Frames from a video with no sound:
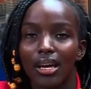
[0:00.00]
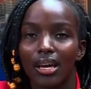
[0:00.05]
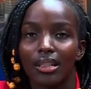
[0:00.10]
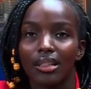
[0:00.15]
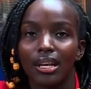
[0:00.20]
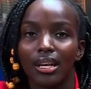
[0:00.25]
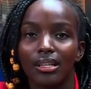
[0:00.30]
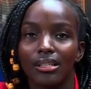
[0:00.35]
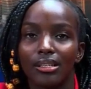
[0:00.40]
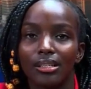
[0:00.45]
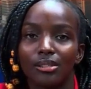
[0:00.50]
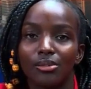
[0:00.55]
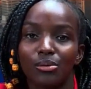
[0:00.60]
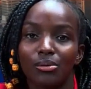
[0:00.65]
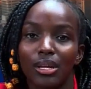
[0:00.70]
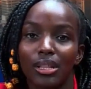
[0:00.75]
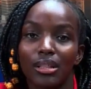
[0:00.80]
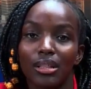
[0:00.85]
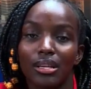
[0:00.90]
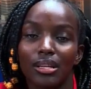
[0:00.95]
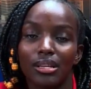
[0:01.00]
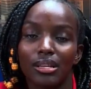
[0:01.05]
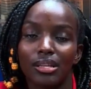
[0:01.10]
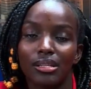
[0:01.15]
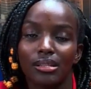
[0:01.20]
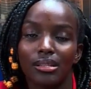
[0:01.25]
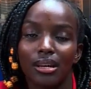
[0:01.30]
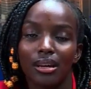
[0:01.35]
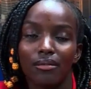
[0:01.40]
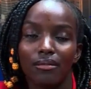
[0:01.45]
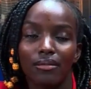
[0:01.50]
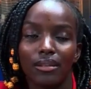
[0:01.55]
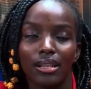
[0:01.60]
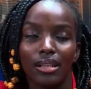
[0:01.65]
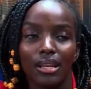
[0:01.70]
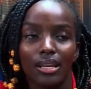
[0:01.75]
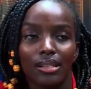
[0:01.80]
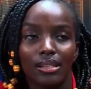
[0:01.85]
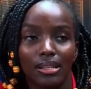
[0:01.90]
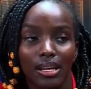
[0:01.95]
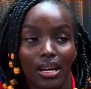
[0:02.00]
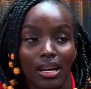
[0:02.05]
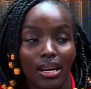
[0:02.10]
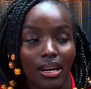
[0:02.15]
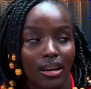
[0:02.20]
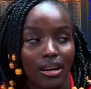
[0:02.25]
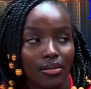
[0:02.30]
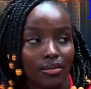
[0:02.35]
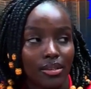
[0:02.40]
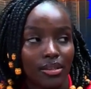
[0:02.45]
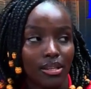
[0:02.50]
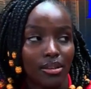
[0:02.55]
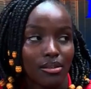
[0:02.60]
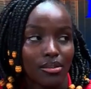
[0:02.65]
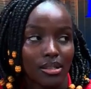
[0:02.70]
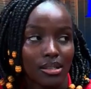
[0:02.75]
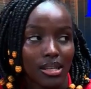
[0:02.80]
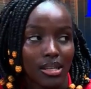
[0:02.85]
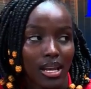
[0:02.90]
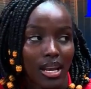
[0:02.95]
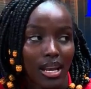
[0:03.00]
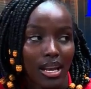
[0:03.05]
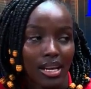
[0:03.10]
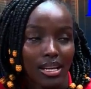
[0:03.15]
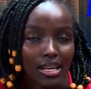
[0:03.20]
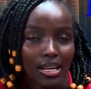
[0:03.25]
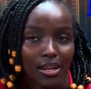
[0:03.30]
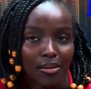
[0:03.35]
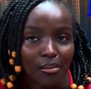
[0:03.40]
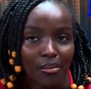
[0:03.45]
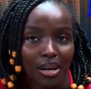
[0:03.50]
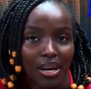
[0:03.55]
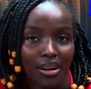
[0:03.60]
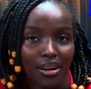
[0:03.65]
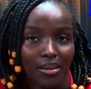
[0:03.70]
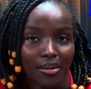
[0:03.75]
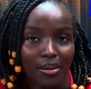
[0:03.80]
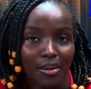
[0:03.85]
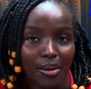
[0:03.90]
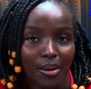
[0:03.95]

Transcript: and that is when they discovered that I have sickle cell anemia.